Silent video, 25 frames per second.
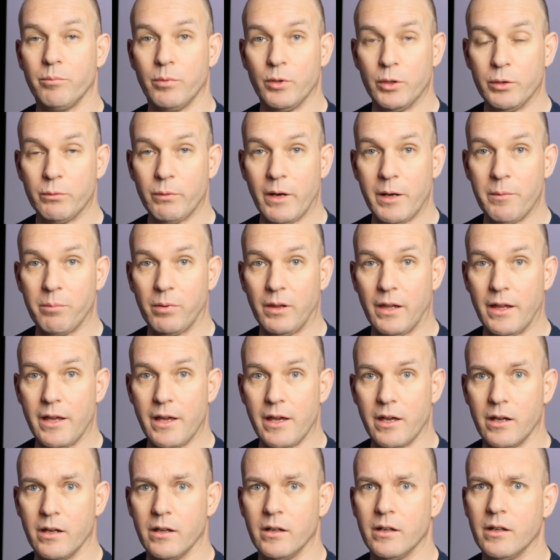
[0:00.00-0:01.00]
Blu-ray
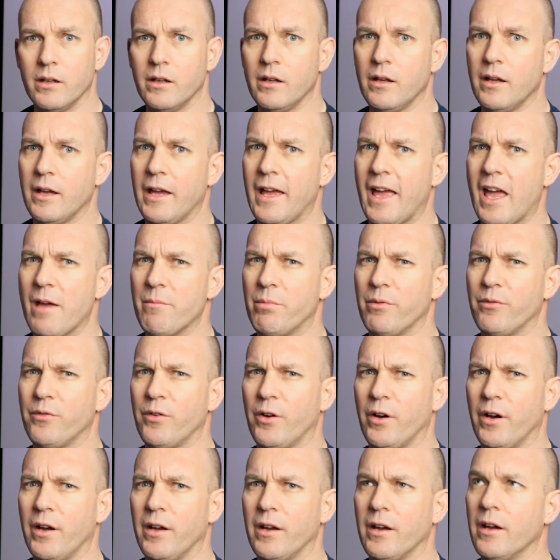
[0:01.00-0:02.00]
player,
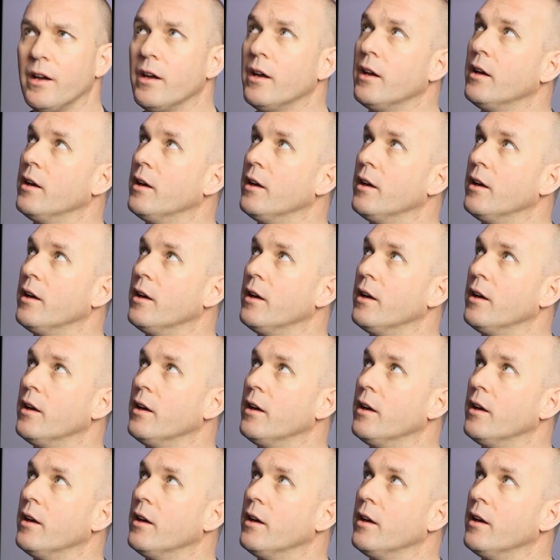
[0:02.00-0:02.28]
amplifier,